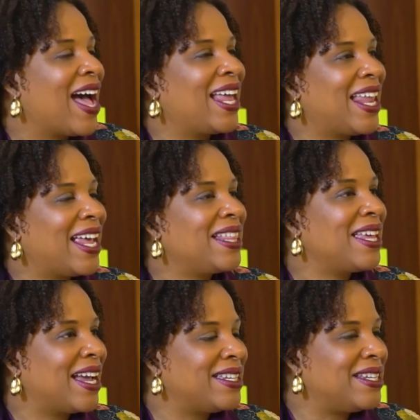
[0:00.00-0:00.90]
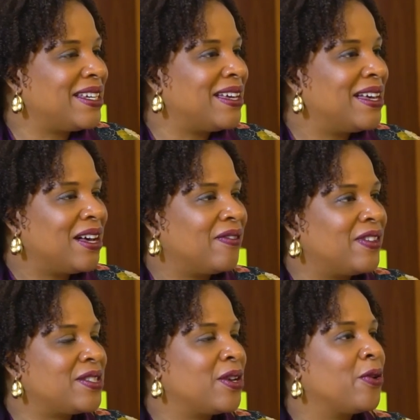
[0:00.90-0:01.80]
I like the idea of
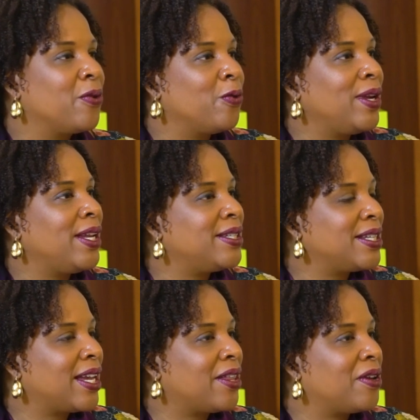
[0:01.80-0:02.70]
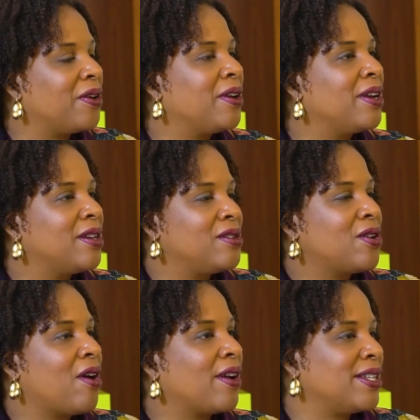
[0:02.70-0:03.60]
us reading together,
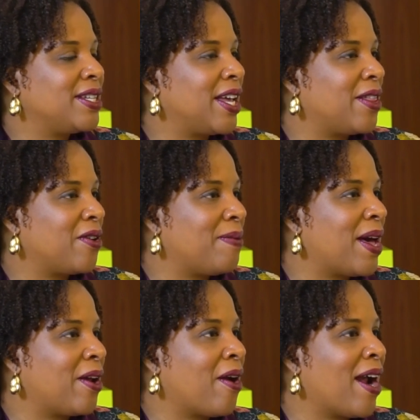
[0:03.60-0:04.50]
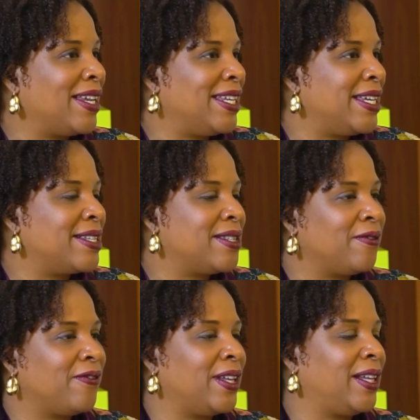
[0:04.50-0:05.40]
talking together about our ideas
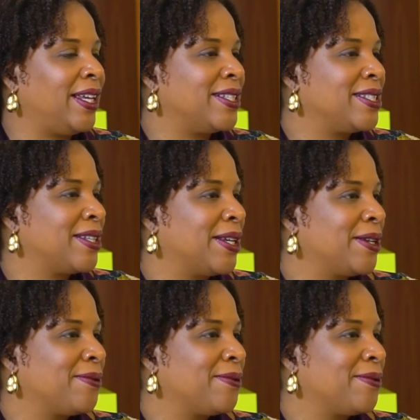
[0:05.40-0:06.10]
and feelings.